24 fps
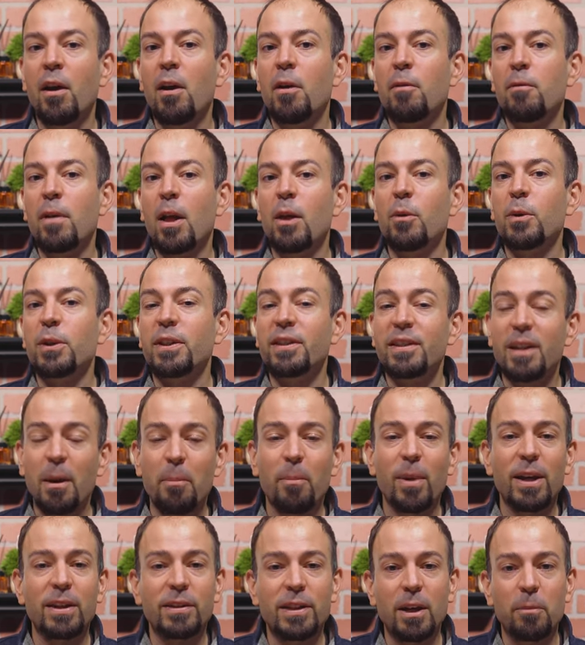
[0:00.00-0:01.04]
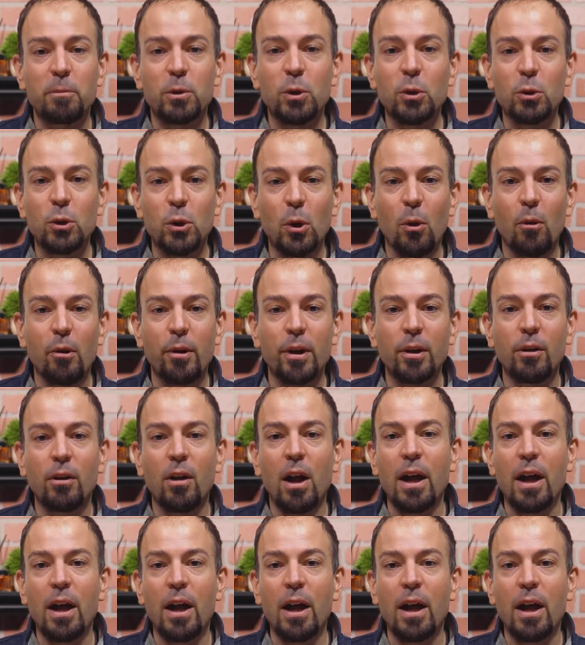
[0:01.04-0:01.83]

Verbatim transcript: follow a step-by-step tutorial